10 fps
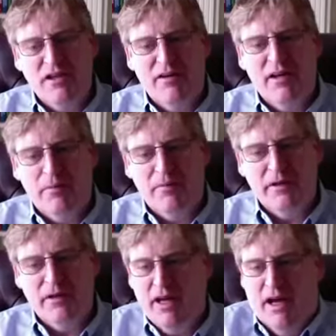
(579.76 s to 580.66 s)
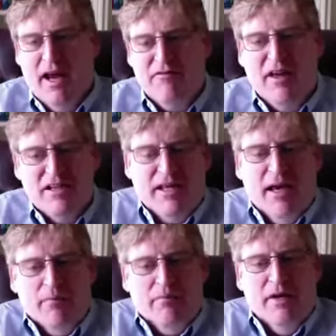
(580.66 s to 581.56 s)
development. You got to have that
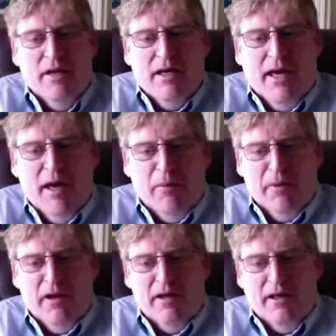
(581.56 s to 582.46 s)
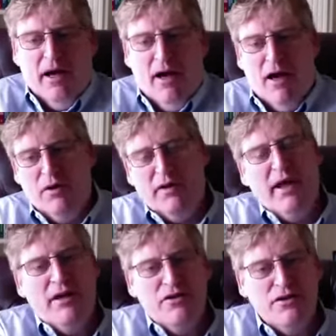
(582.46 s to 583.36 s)
same capability out of the
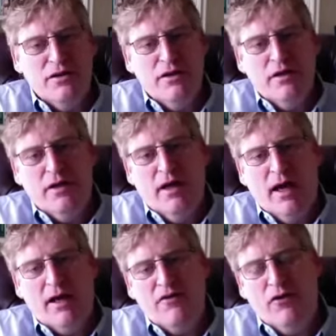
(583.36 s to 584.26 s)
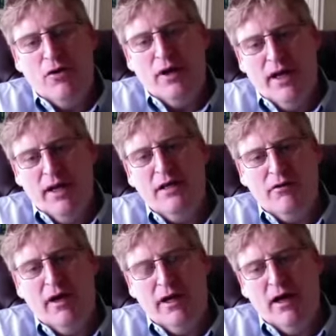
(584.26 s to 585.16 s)
edge. And so
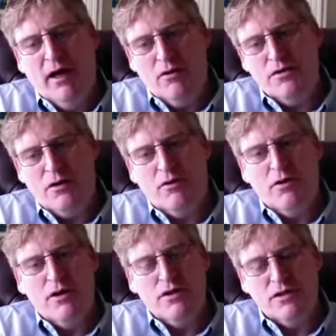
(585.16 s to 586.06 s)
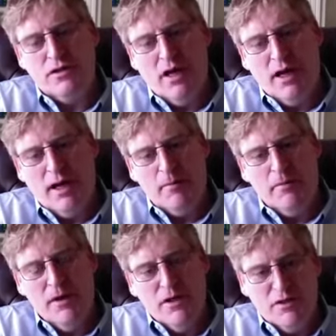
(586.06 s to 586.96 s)
integrating our storage,
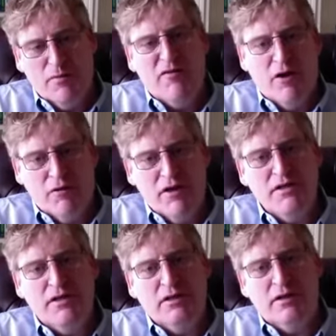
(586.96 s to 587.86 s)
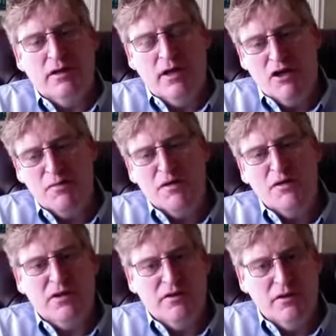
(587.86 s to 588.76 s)
some of our recent announcements
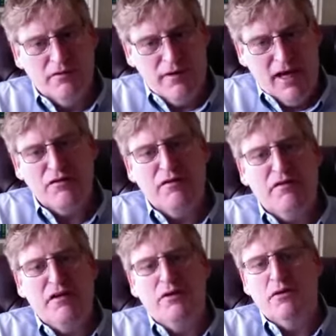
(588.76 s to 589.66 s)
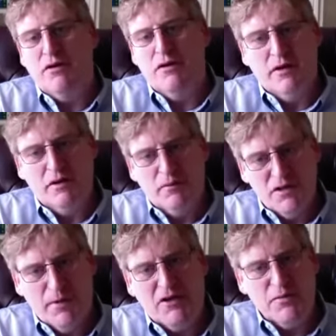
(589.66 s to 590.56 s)
with the Flash 5200 and with
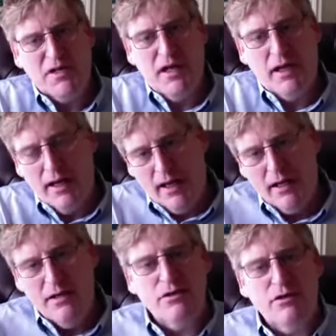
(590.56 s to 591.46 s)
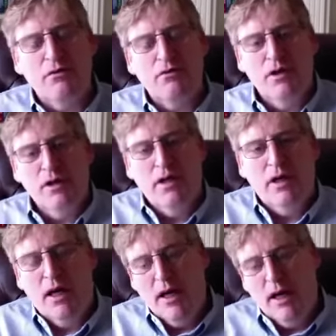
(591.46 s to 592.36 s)
Spectrum Scale into
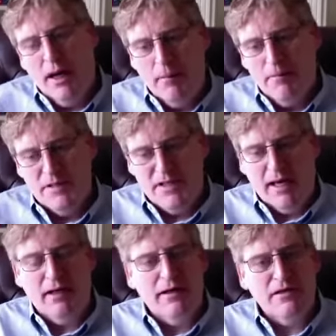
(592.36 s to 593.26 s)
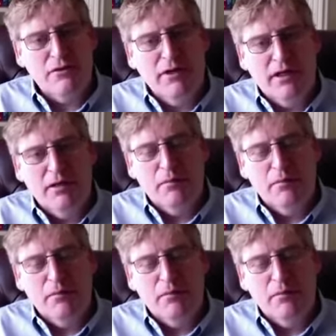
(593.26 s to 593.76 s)
satellite is critical,